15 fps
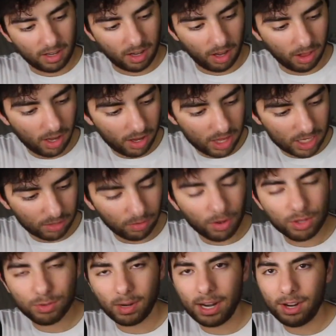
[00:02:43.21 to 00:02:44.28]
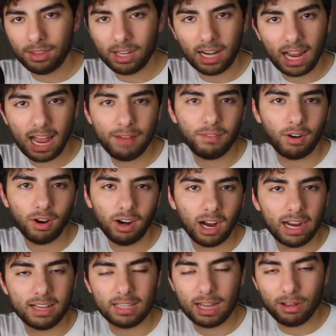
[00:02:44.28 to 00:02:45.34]
a lot of these phones right here that I have
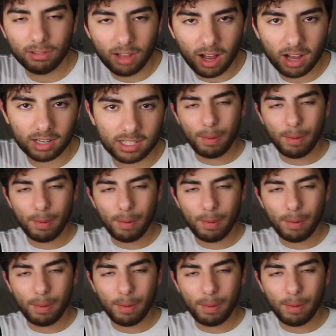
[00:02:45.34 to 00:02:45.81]
are iCloud locked.